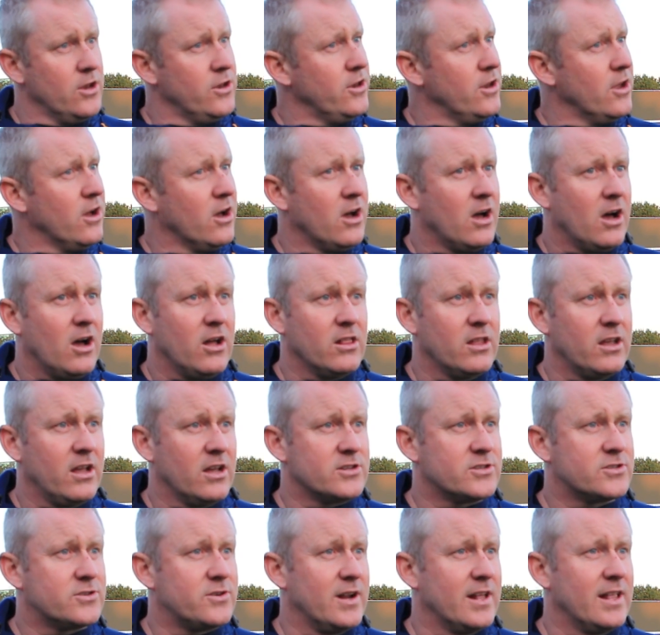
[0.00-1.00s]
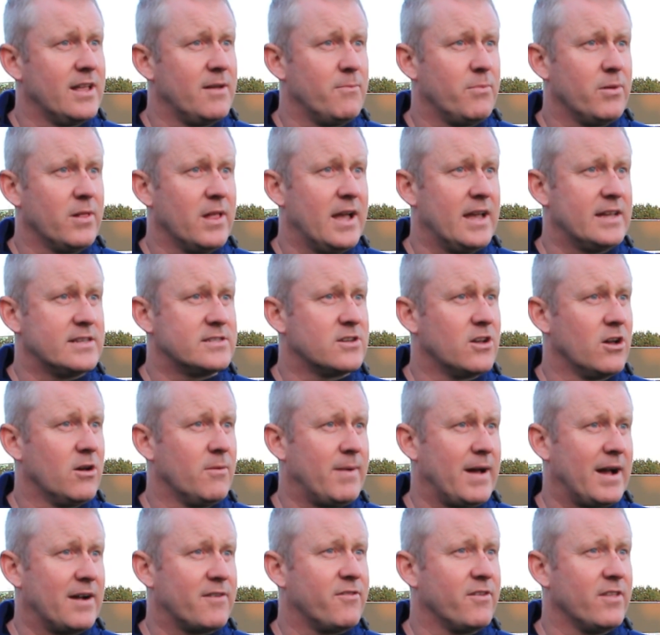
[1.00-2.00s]
No, all the Australian players go
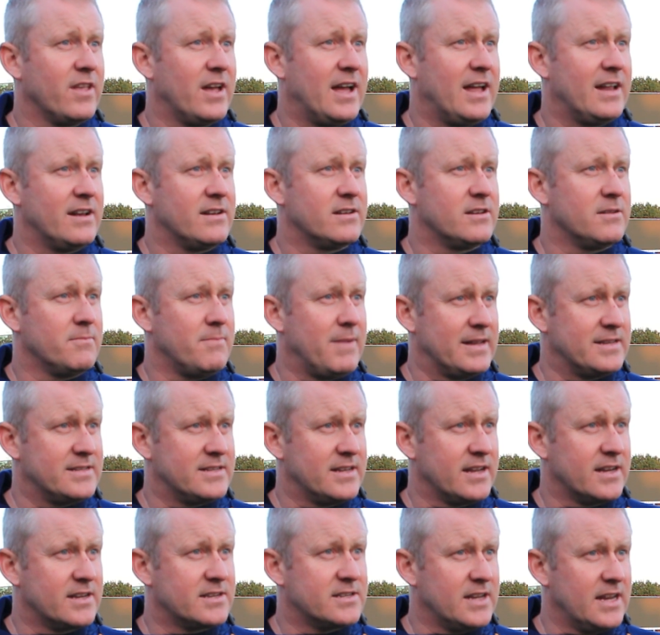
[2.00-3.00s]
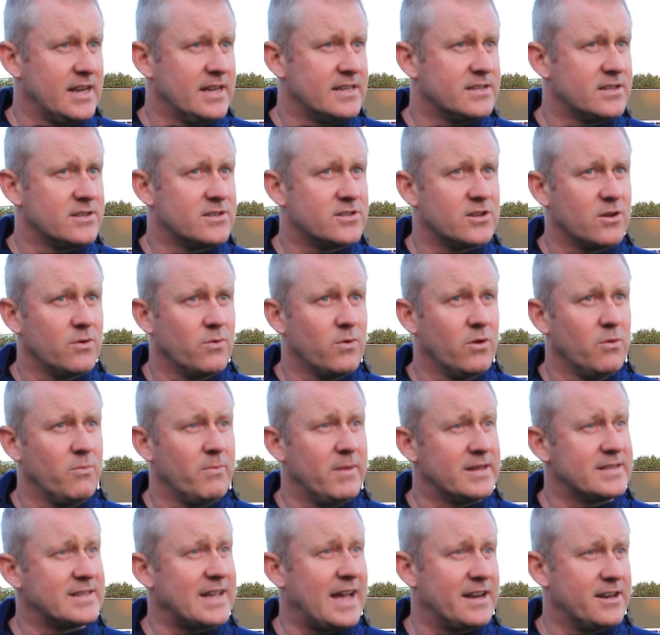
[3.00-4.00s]
back for their domestic season, so we'll
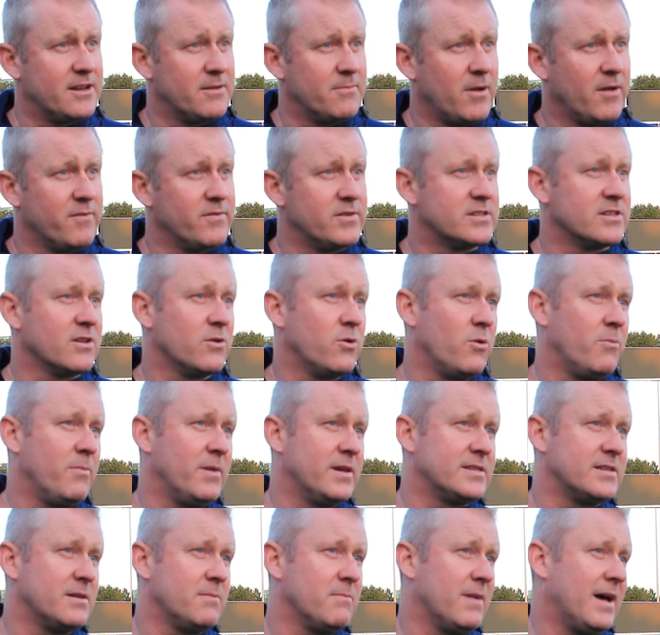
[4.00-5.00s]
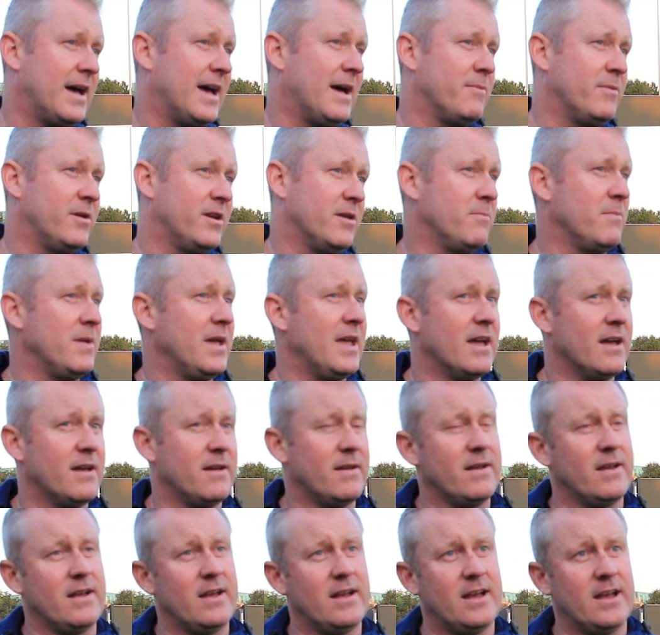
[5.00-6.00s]
miss Adam. Obviously, we're missing Mohammed Amir.
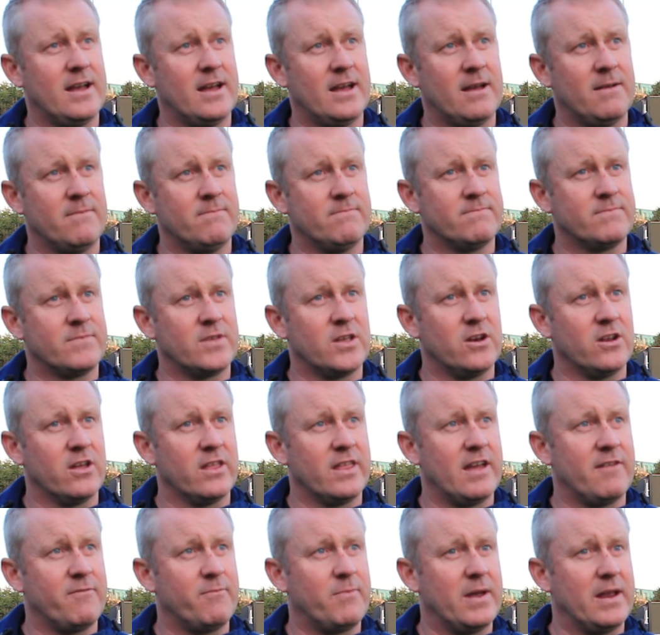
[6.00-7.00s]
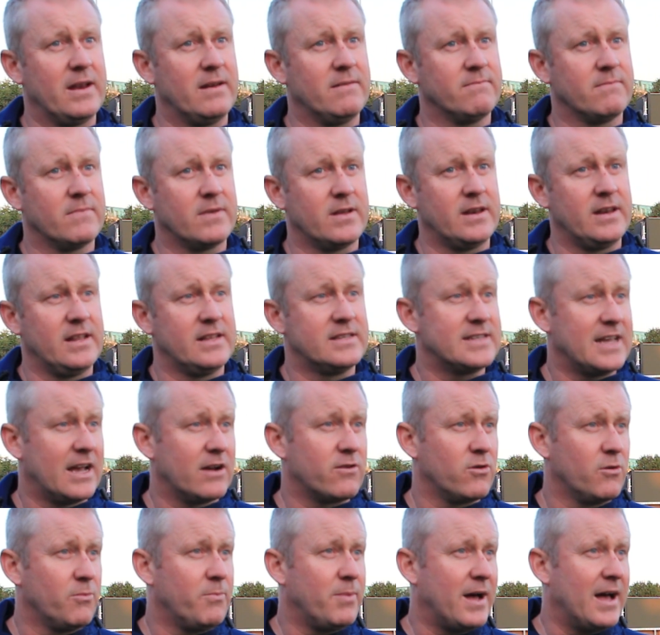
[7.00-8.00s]
They've been an
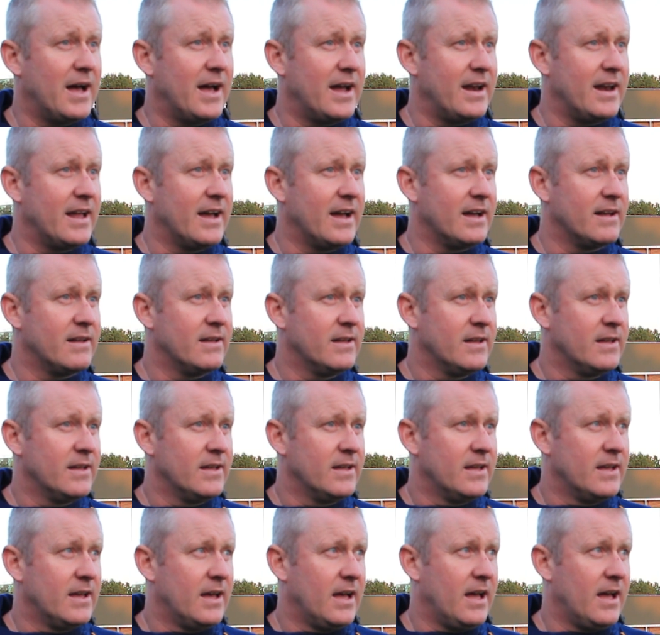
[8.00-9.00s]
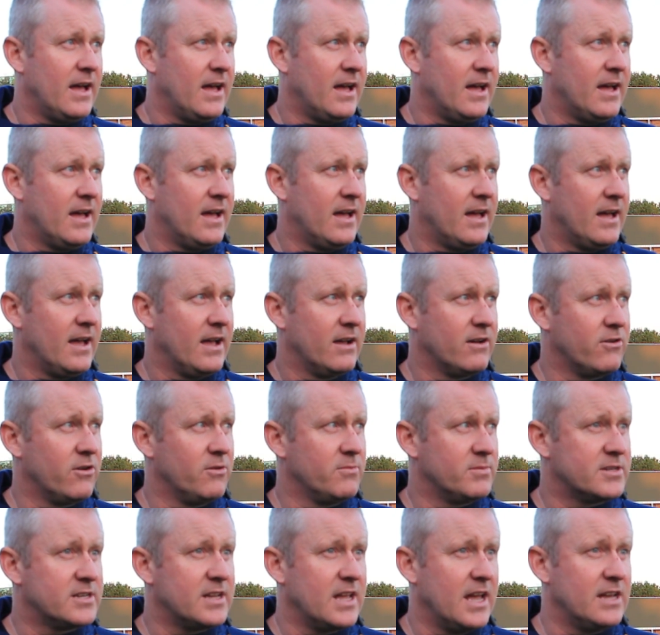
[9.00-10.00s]
integral part in our
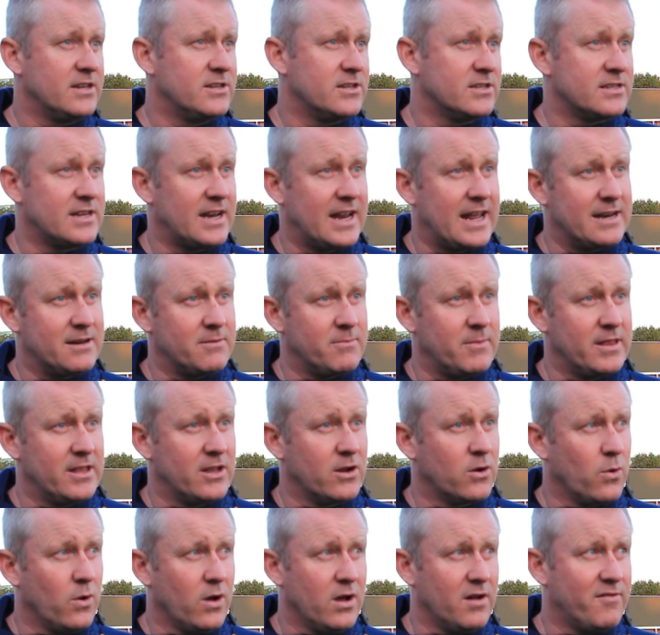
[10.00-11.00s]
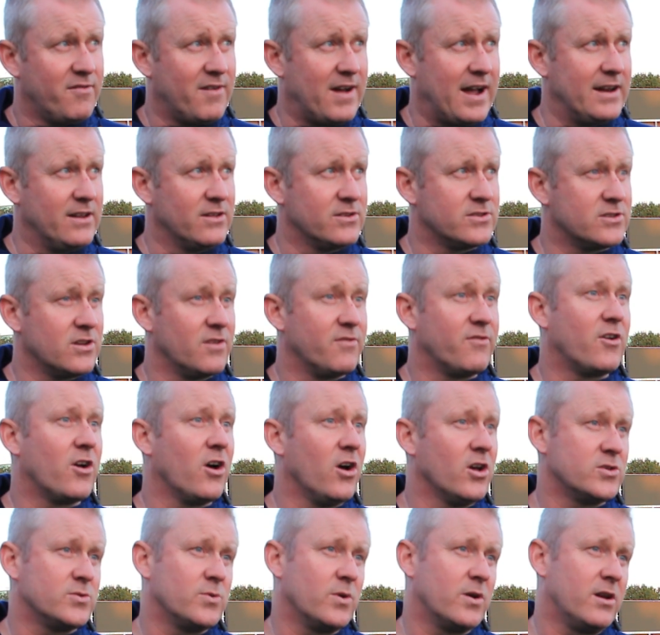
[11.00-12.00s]
group stages, and Adam in the quarter-final. So of
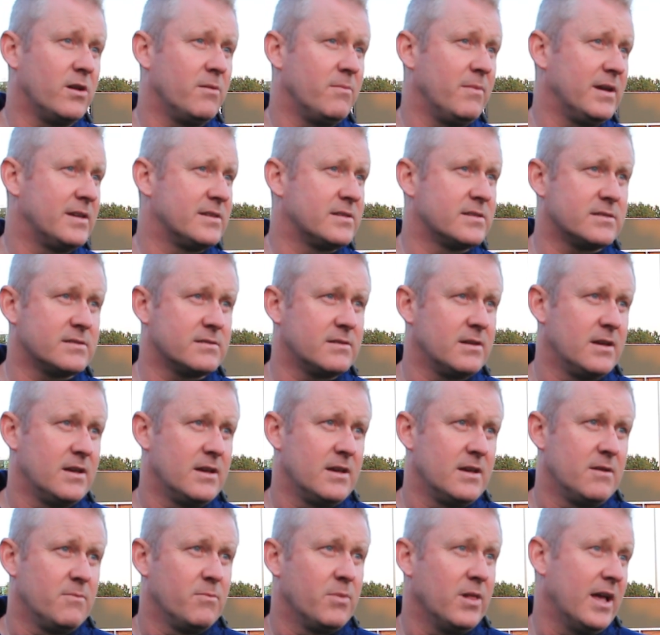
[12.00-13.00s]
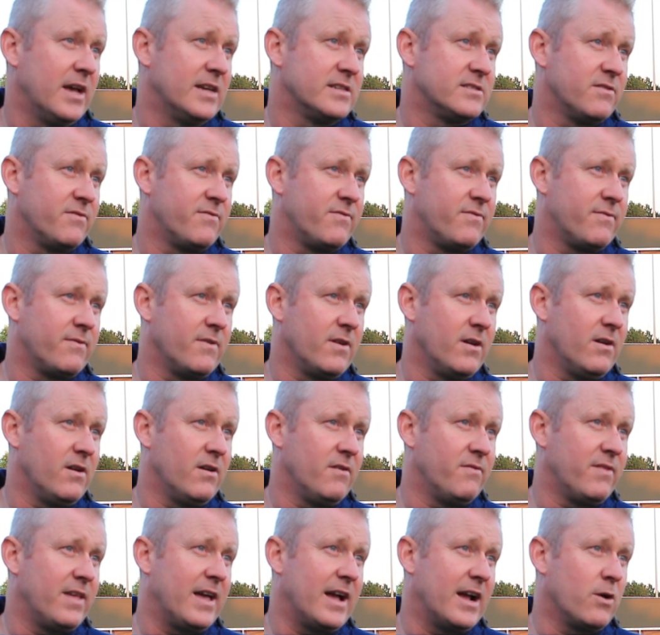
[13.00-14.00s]
course we're going to miss players
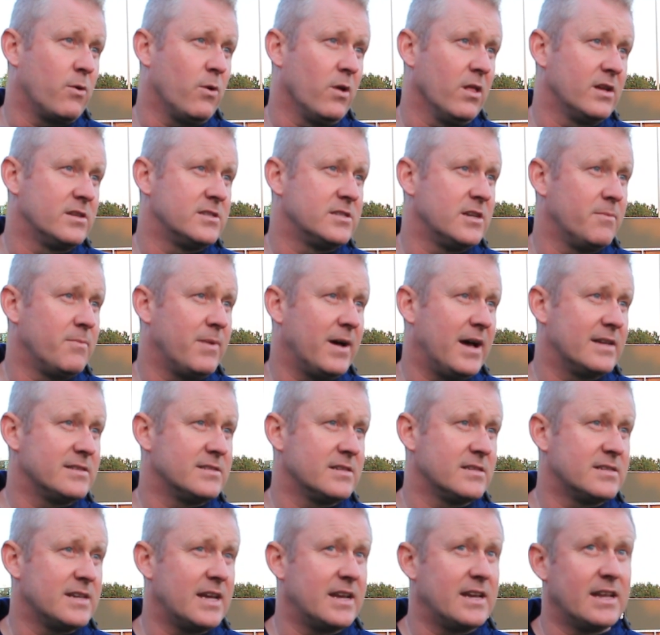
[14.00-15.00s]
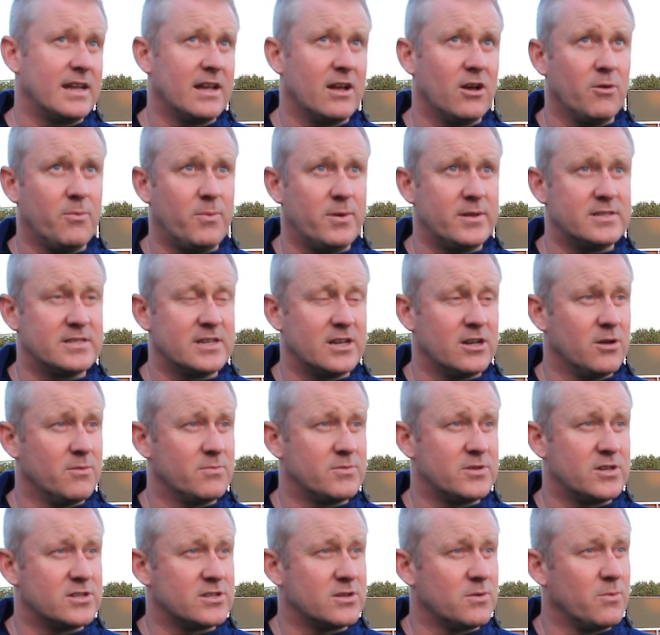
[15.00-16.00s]
of their quality. But as I said, it opens it
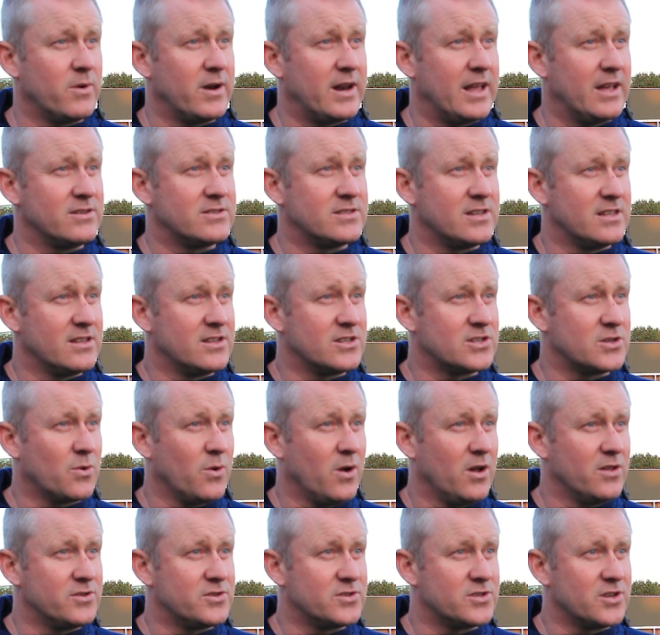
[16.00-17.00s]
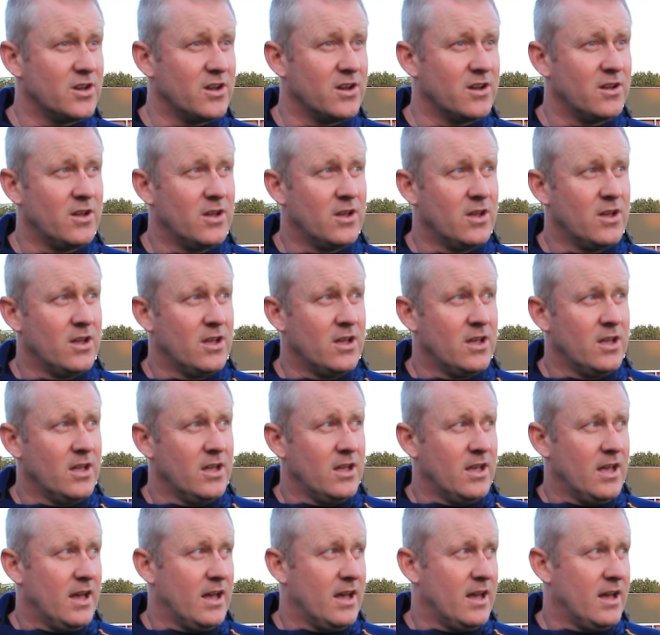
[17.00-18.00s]
up to someone else in the squad. So
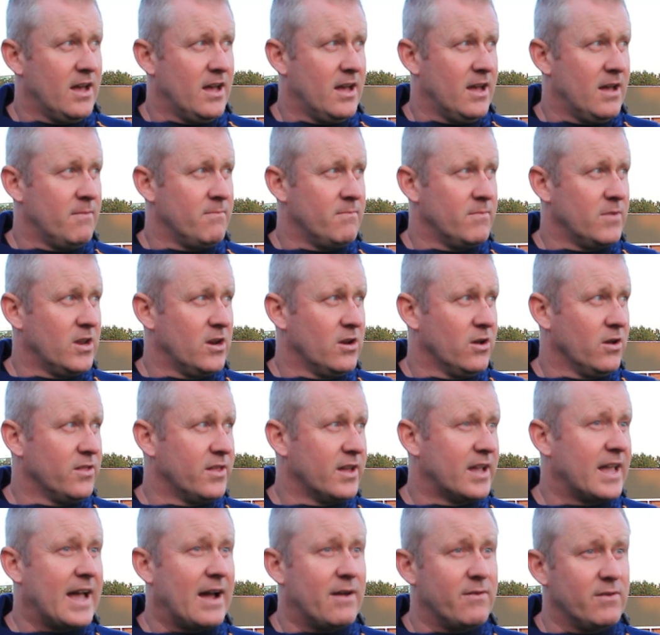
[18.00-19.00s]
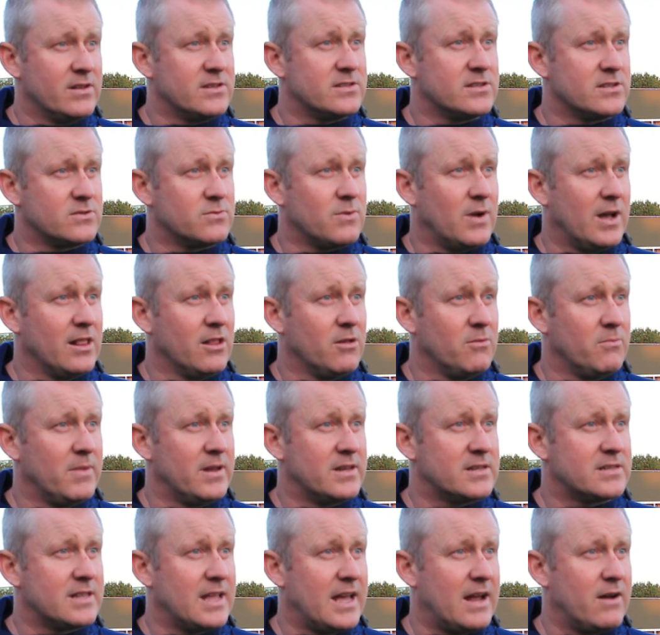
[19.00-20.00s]
other counties as well will
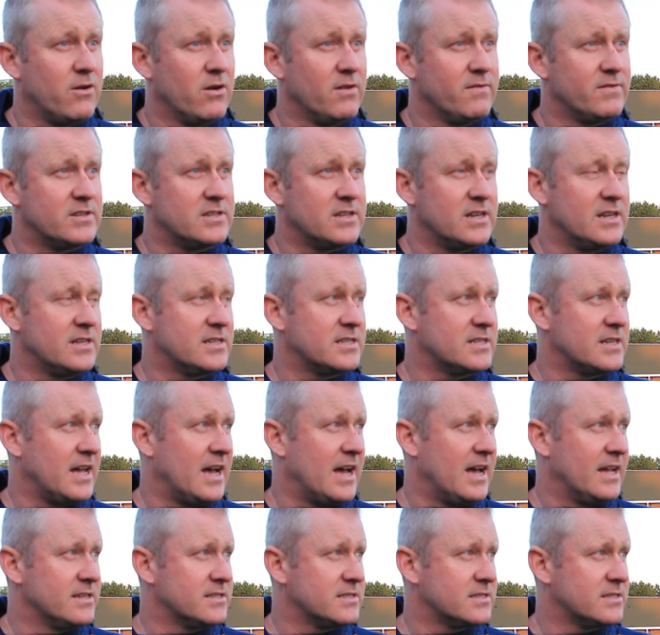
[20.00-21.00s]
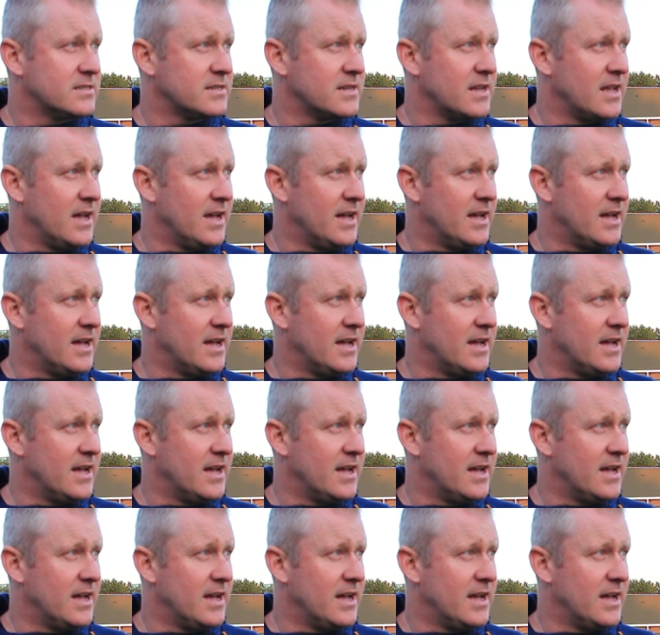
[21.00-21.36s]
miss their overseas stars.